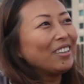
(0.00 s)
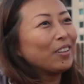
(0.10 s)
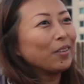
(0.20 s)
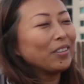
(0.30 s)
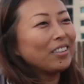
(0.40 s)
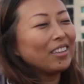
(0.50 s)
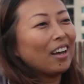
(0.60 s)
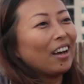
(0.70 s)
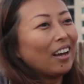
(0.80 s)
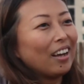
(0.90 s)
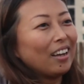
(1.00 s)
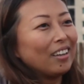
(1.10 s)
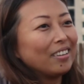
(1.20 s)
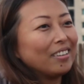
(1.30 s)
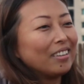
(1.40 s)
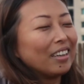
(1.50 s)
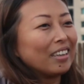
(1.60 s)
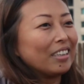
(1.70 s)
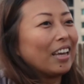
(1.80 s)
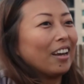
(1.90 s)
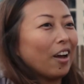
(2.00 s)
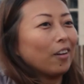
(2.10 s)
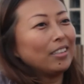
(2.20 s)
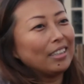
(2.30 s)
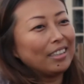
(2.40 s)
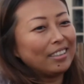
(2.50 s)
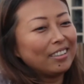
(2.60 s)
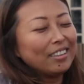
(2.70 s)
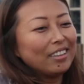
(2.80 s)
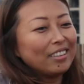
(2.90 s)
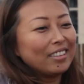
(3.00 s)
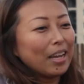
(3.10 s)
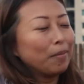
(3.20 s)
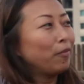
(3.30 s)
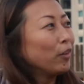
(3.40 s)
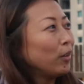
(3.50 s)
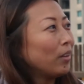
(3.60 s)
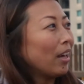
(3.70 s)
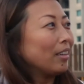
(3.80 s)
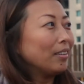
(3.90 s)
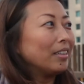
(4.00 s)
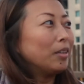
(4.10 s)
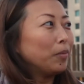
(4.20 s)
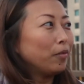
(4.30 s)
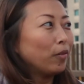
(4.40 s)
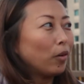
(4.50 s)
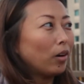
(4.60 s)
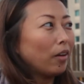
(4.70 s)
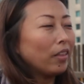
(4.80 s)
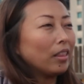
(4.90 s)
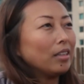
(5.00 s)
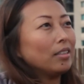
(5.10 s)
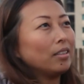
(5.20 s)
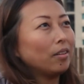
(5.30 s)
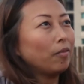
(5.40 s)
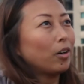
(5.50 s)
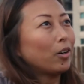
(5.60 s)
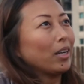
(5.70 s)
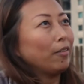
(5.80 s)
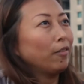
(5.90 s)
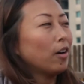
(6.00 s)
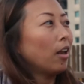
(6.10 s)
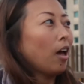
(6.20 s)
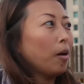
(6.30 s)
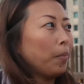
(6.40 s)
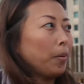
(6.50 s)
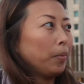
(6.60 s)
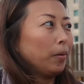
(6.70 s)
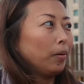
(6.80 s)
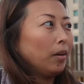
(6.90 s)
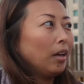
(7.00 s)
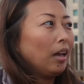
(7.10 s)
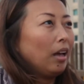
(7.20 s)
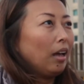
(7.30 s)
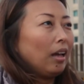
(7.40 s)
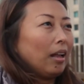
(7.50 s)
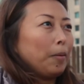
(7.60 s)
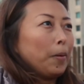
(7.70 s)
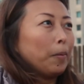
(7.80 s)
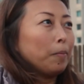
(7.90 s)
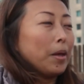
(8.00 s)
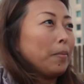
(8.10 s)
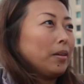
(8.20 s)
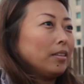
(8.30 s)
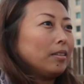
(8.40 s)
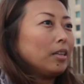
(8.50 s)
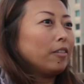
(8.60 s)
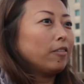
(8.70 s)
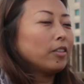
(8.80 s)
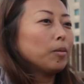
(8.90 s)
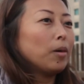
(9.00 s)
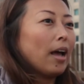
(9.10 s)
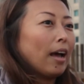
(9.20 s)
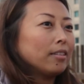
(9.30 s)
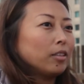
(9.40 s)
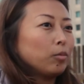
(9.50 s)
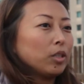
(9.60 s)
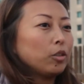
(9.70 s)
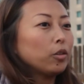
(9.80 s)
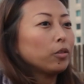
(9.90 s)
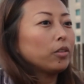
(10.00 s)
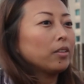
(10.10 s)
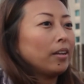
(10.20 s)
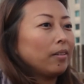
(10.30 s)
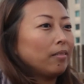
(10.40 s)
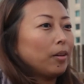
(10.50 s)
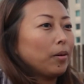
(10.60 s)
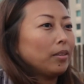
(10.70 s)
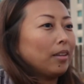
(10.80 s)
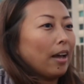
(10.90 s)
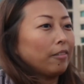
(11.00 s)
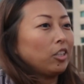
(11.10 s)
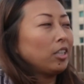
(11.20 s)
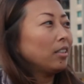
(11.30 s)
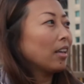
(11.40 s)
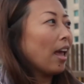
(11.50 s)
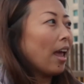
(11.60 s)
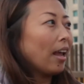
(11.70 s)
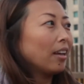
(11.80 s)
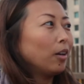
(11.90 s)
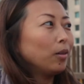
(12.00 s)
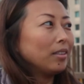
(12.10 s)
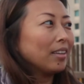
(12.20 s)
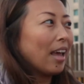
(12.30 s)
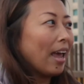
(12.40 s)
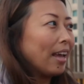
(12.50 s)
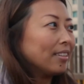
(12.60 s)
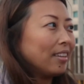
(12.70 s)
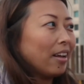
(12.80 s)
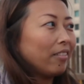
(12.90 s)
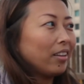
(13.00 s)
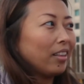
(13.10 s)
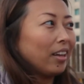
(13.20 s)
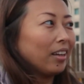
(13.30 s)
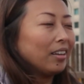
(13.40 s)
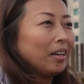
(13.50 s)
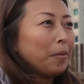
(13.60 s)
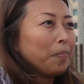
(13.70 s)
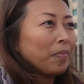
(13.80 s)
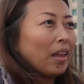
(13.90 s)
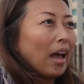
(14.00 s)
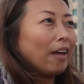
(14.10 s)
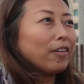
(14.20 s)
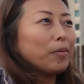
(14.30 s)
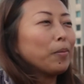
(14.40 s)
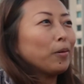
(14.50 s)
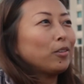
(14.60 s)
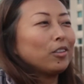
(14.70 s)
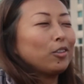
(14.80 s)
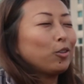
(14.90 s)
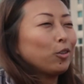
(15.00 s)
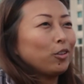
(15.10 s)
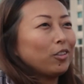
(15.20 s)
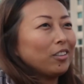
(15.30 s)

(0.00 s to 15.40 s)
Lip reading: don't you cannot eat the same food that you eat before. I think this is a worry for a lot of people. Like people, maybe if someone has a sweet tooth, they want to have cheesecake and all these cakes and everything. I think people should